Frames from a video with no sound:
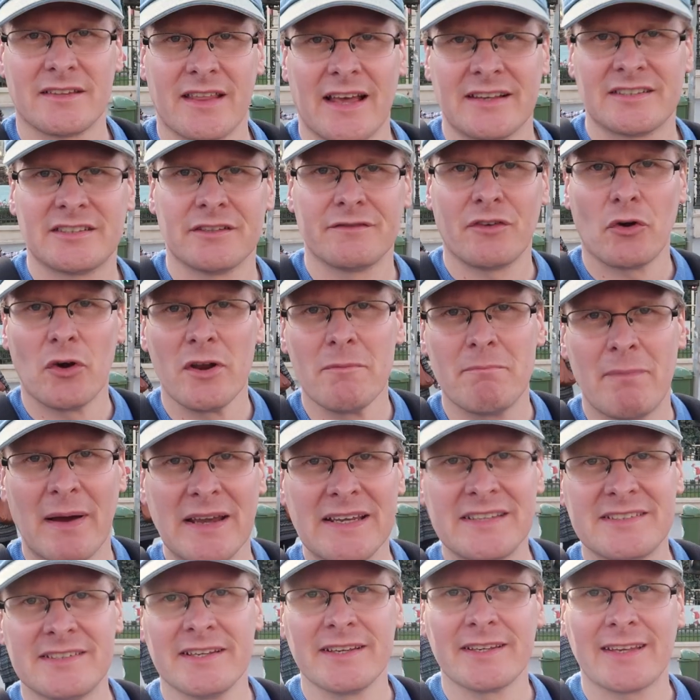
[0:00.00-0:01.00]
So that's a very
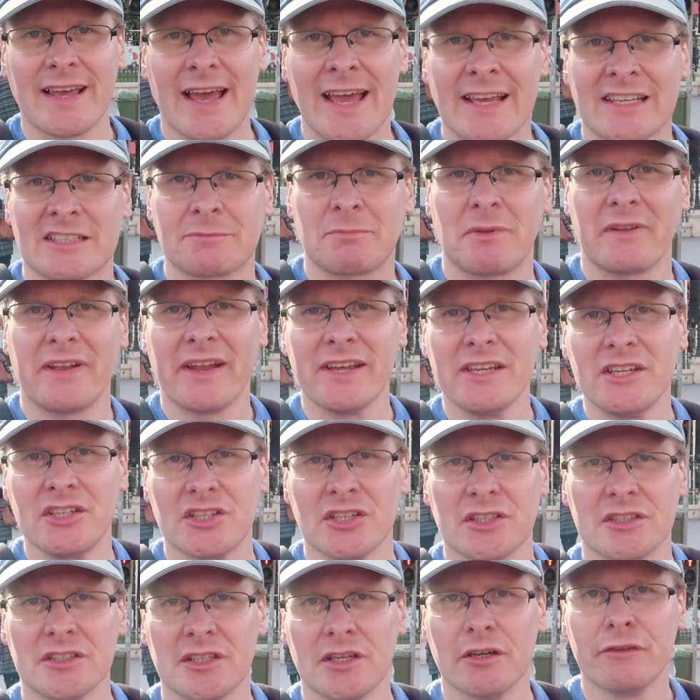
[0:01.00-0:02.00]
basic
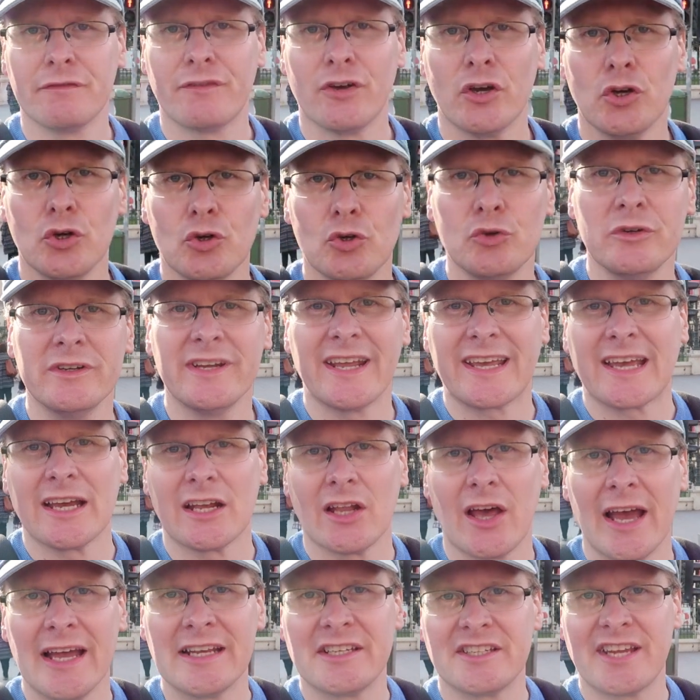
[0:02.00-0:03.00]
explanation of who
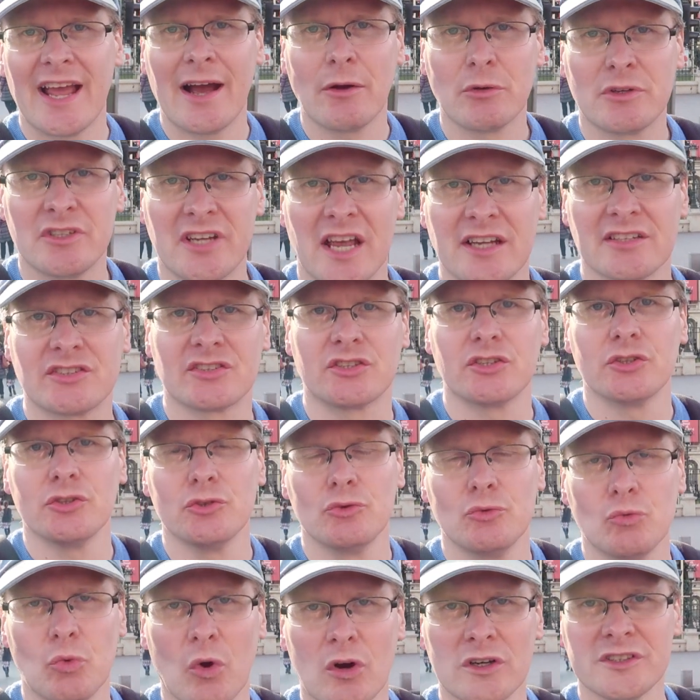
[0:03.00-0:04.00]
Nicolae
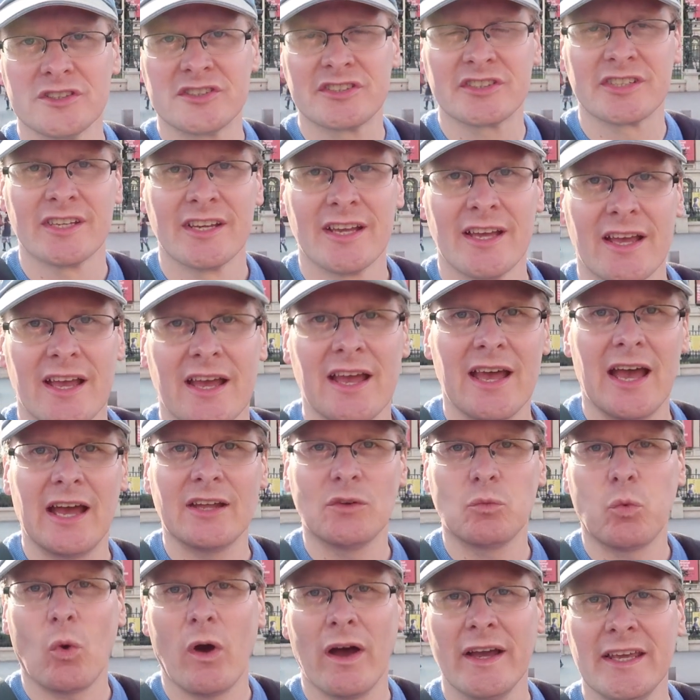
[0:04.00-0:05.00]
Ceaușescu was
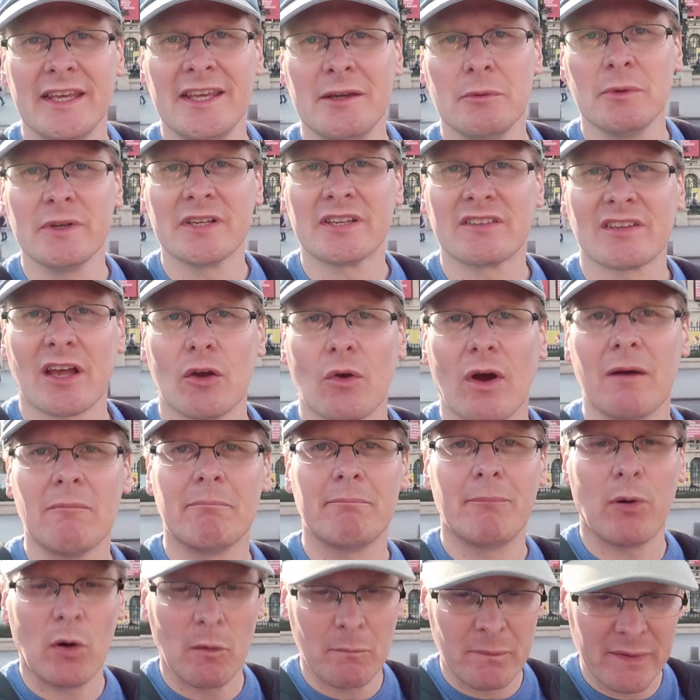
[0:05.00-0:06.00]
and why he was so
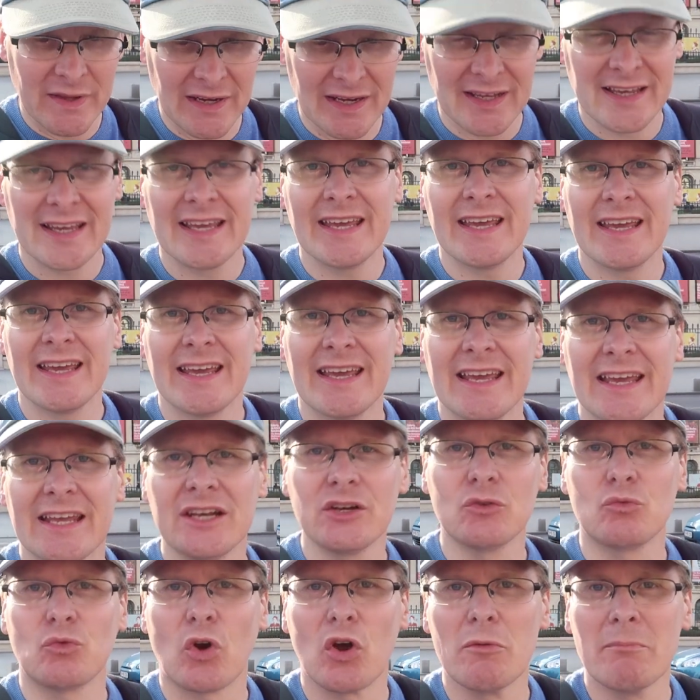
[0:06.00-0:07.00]
unpopular here
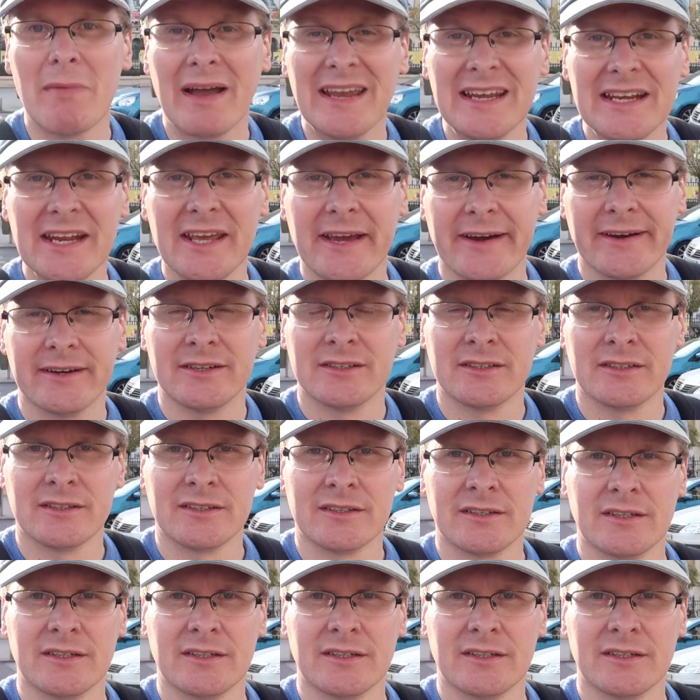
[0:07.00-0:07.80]
in Romania.